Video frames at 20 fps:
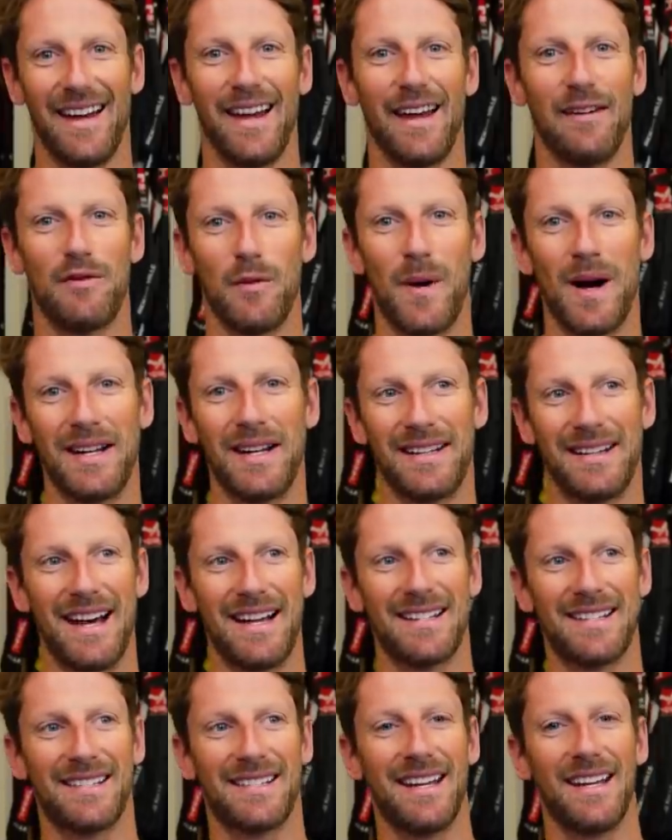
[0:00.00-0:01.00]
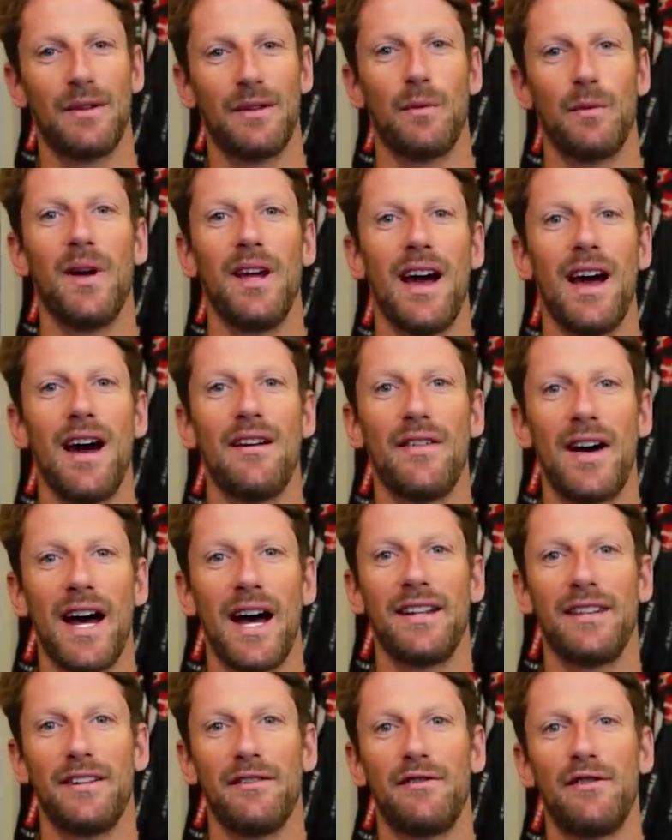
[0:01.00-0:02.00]
Hey everyone, that's it. We have
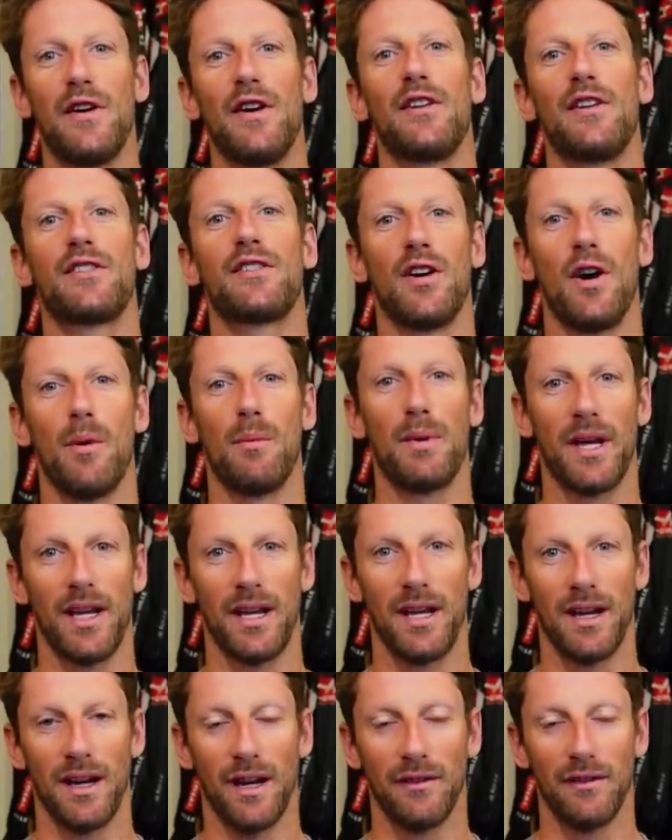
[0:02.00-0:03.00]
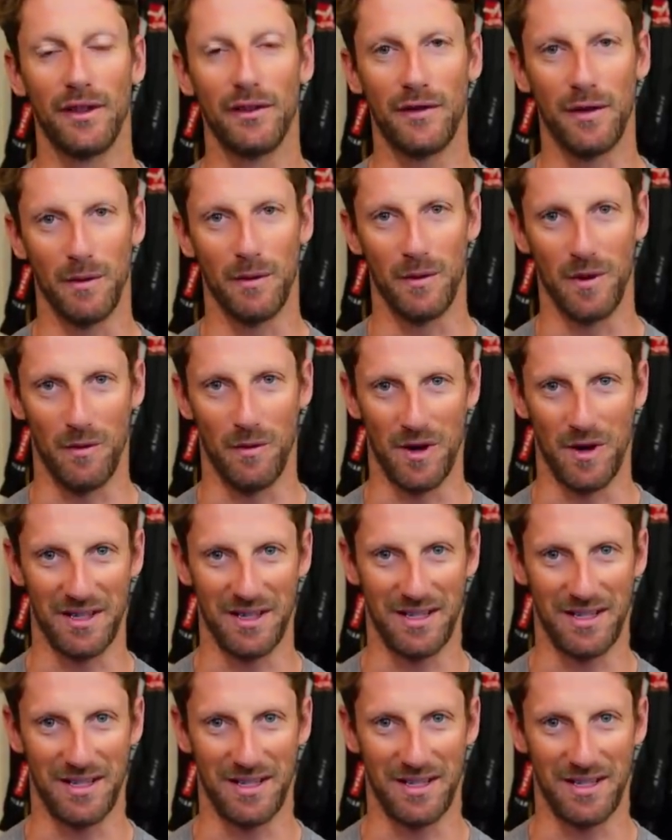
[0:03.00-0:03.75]
had the first Grand Prix of the Formula One